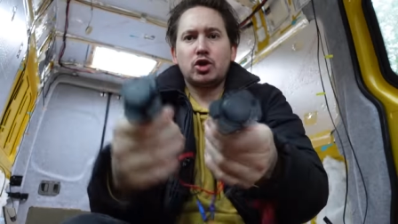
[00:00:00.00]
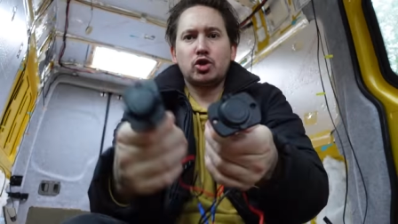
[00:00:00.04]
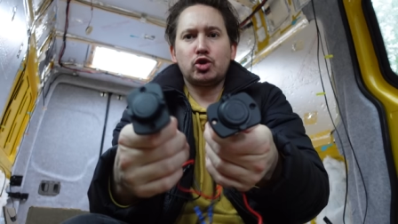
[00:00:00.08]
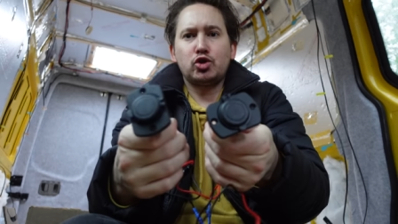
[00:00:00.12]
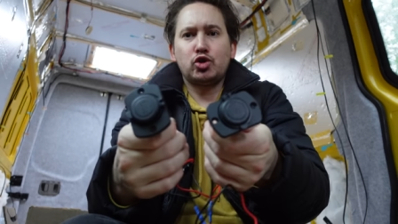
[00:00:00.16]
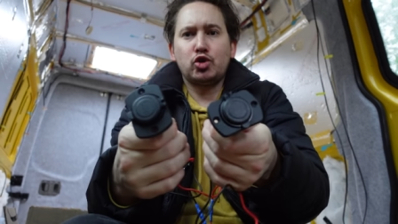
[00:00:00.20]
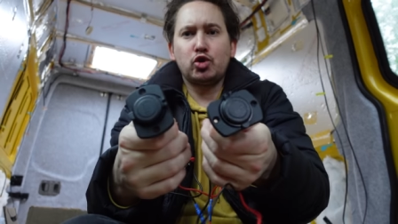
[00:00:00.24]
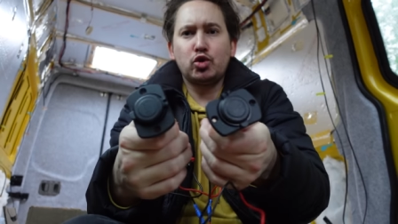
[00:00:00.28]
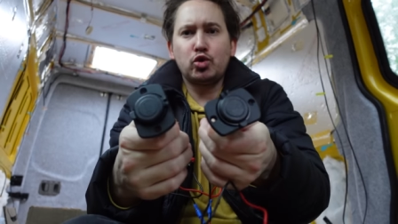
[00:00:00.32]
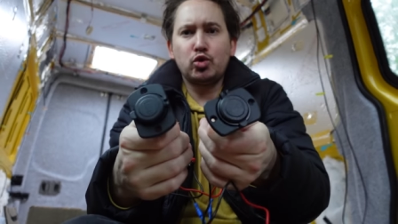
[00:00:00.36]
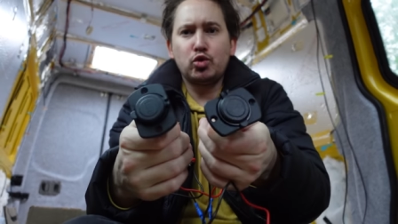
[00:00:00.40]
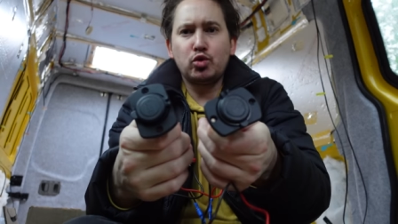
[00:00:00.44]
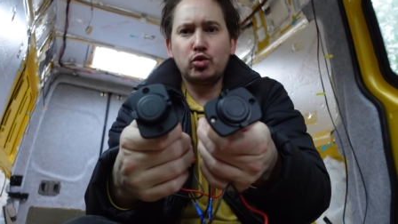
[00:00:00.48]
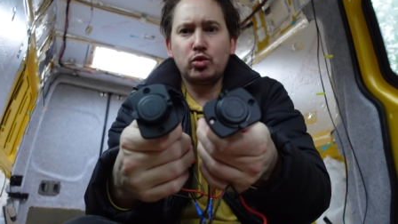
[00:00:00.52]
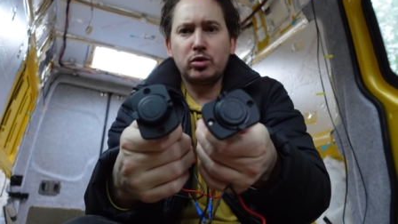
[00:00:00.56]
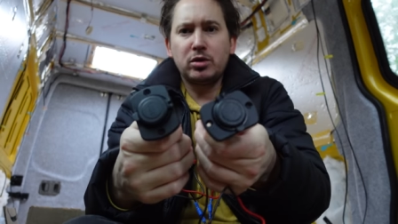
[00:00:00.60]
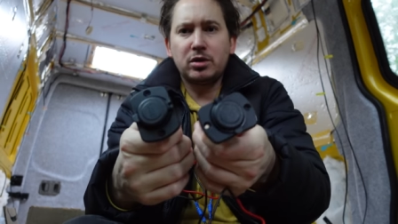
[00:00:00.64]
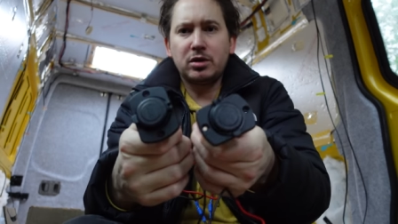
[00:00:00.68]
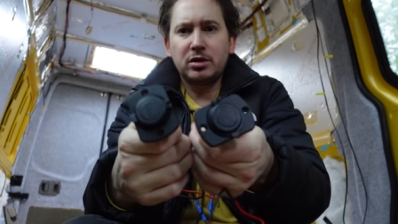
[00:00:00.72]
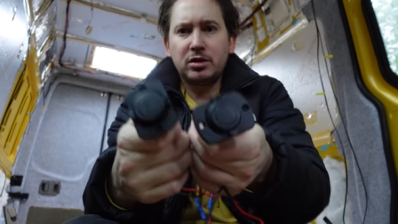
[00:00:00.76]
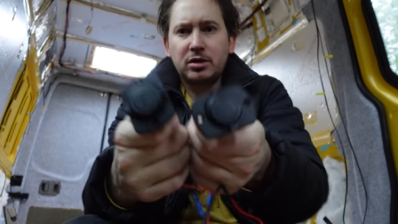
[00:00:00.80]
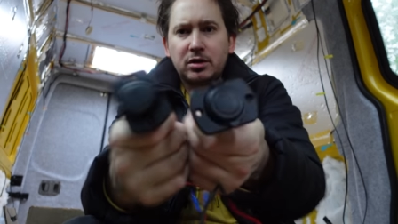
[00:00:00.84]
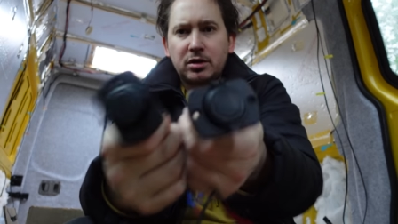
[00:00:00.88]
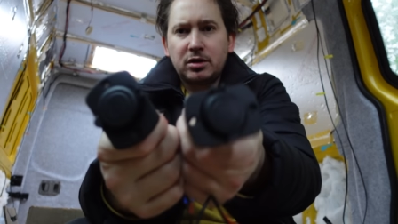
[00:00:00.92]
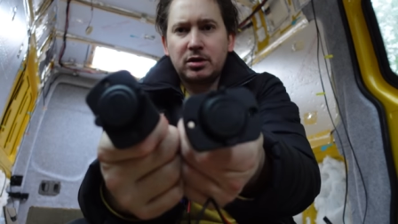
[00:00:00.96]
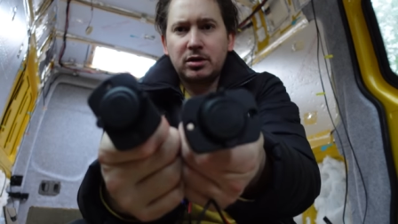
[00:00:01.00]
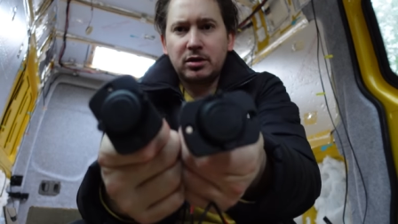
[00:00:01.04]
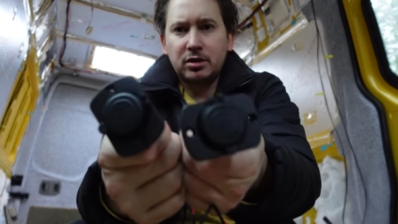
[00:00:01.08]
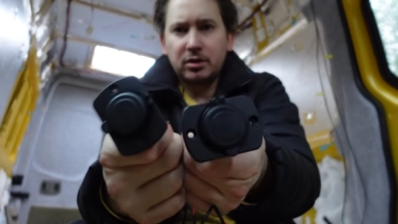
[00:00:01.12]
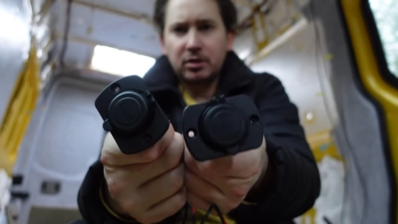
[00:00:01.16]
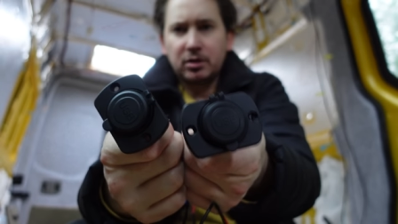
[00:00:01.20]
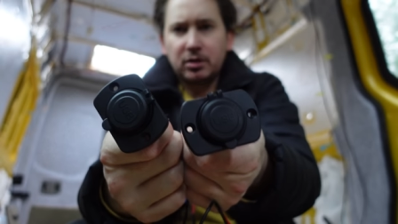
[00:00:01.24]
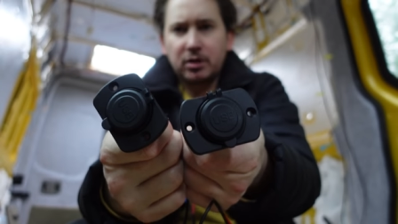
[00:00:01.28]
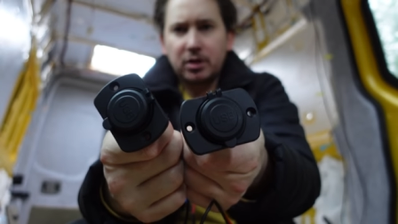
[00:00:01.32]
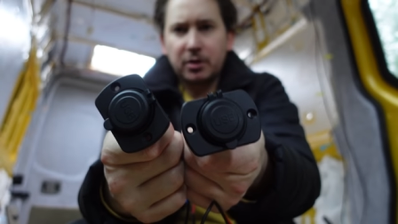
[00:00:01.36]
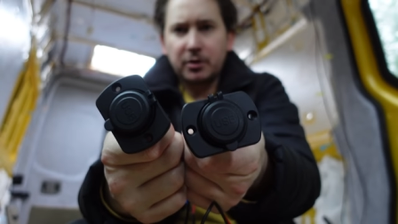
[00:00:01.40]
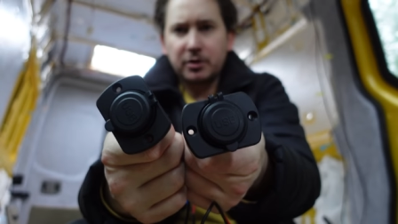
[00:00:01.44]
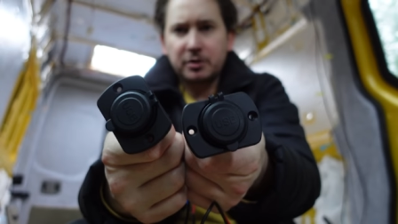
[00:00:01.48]
to
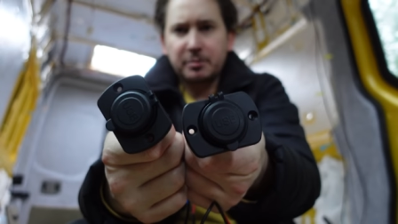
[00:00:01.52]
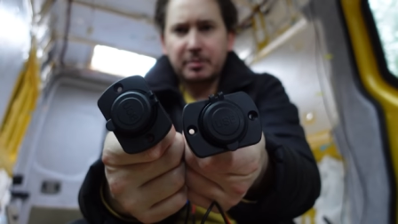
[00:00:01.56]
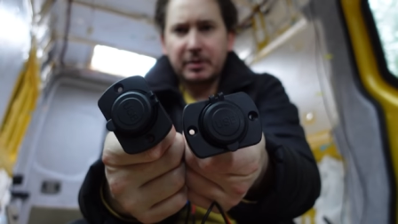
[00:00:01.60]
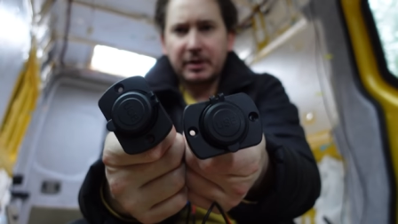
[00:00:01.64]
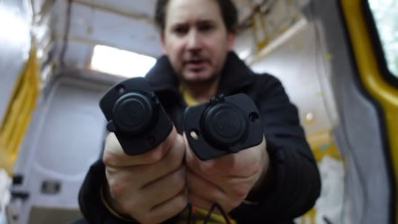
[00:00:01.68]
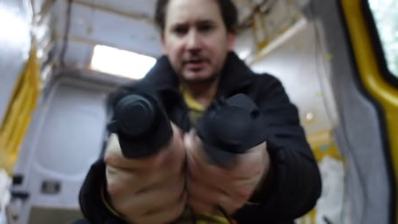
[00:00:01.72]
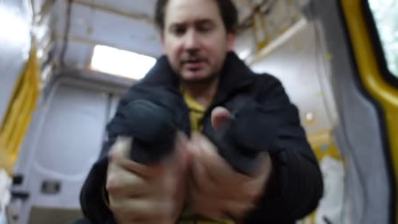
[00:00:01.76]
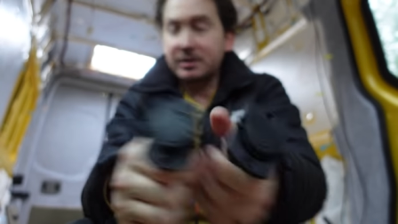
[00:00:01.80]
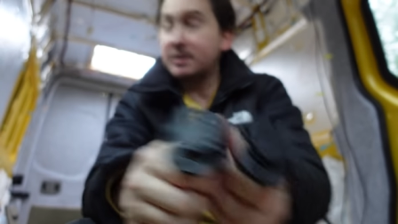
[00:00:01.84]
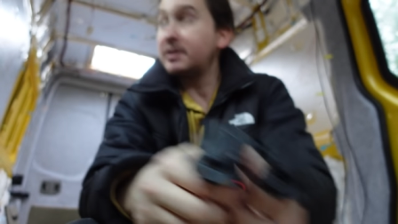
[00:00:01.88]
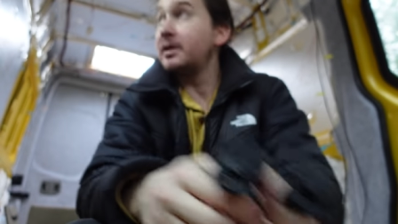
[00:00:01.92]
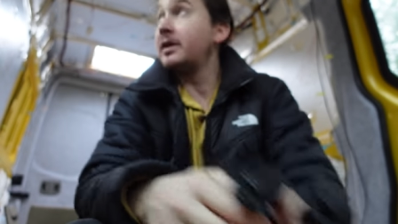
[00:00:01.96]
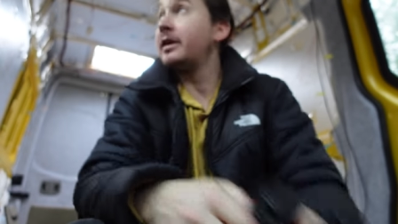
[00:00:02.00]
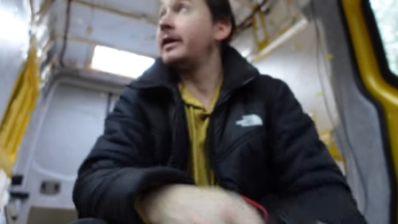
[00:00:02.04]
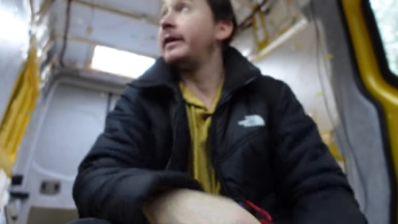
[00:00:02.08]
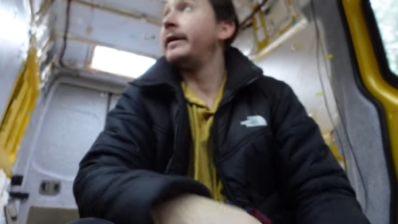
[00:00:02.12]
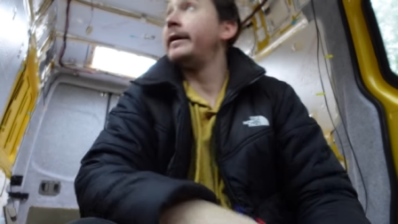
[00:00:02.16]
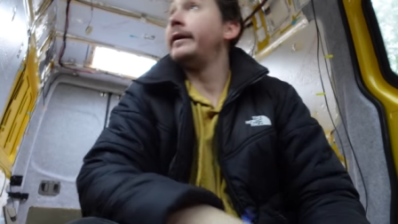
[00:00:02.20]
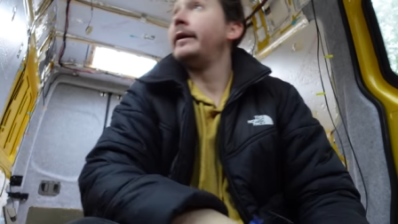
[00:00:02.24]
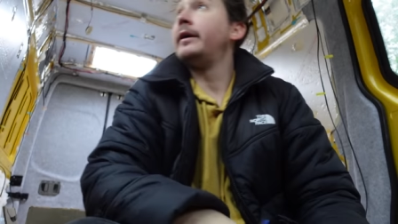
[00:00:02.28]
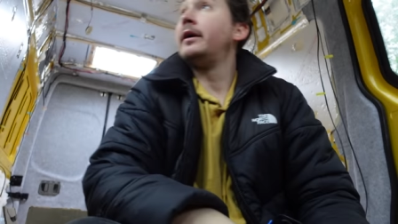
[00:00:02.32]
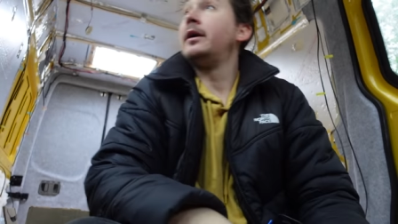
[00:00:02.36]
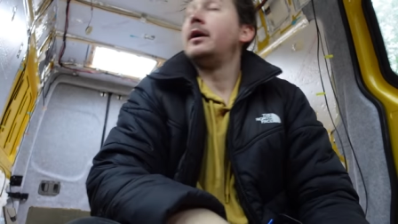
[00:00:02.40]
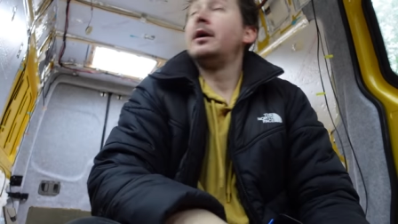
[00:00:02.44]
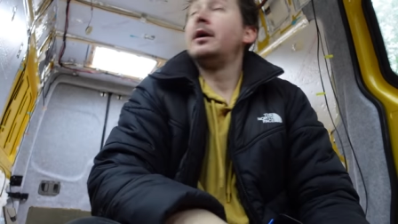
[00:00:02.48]
USBs.